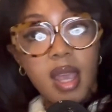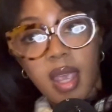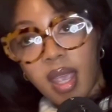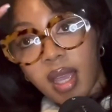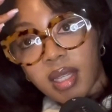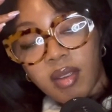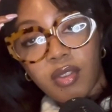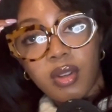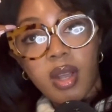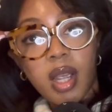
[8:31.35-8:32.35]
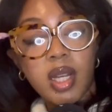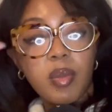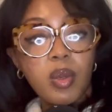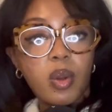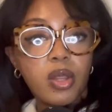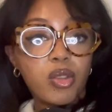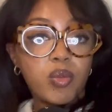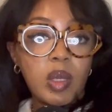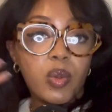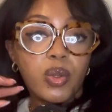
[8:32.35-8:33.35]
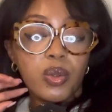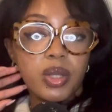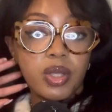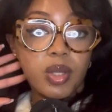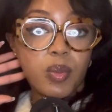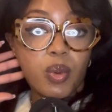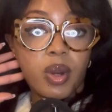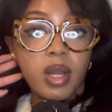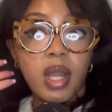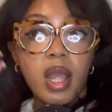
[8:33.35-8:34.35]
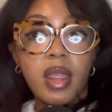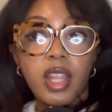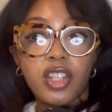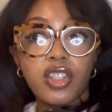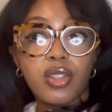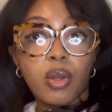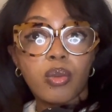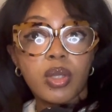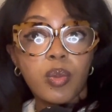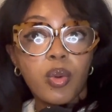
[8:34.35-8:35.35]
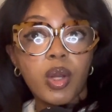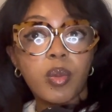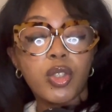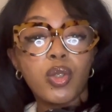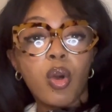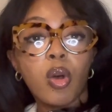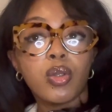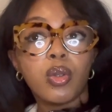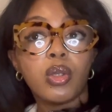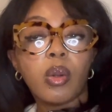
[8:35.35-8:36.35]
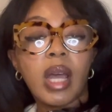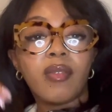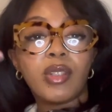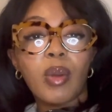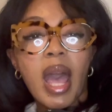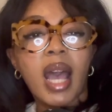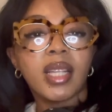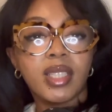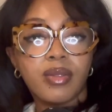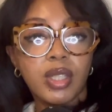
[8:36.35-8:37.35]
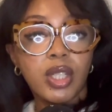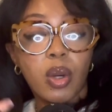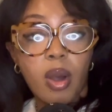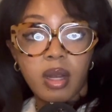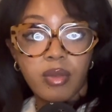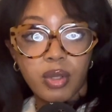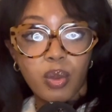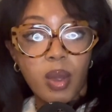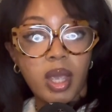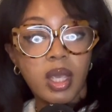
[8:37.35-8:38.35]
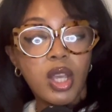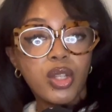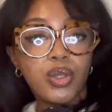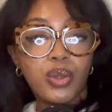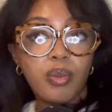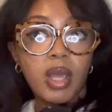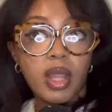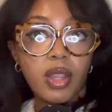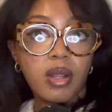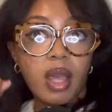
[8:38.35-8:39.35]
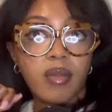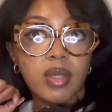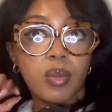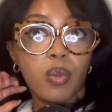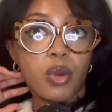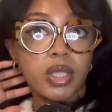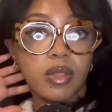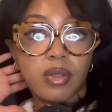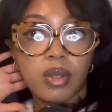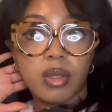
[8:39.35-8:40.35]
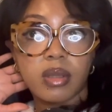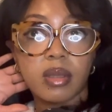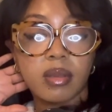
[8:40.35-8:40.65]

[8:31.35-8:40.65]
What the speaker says: And if you're not going to be one of those people who can support, then just don't support. But you also don't have to actively go out of your way to make their lives more difficult.